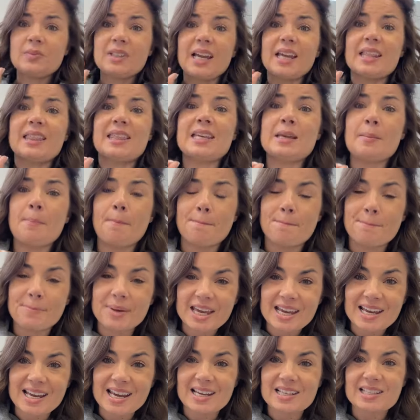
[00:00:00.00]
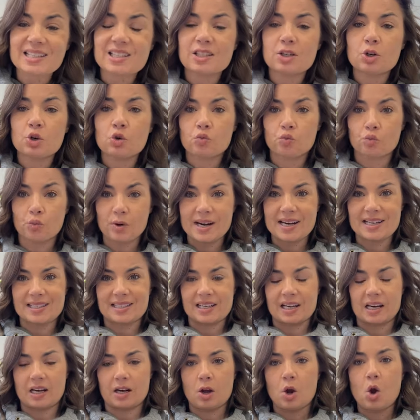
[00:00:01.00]
the biggest
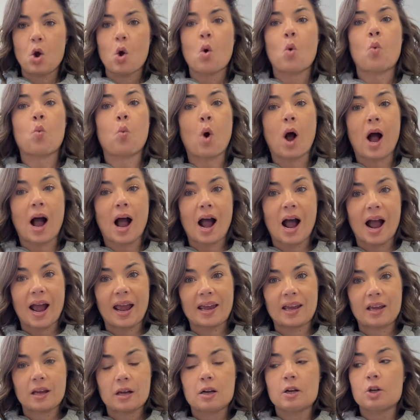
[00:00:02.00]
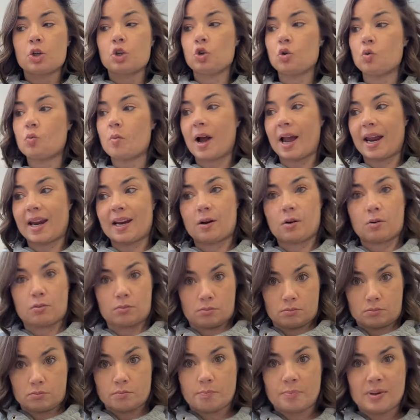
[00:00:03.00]
reason why you might
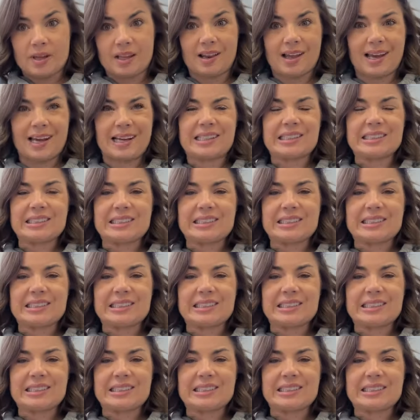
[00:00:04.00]
be like,